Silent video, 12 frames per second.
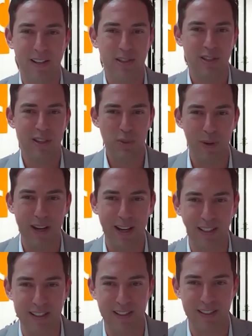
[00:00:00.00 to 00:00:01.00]
She's
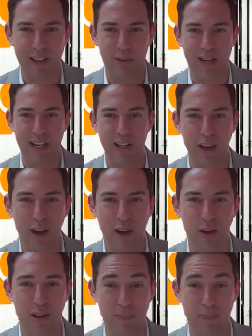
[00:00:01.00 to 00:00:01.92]
pregnant. They're ready to go.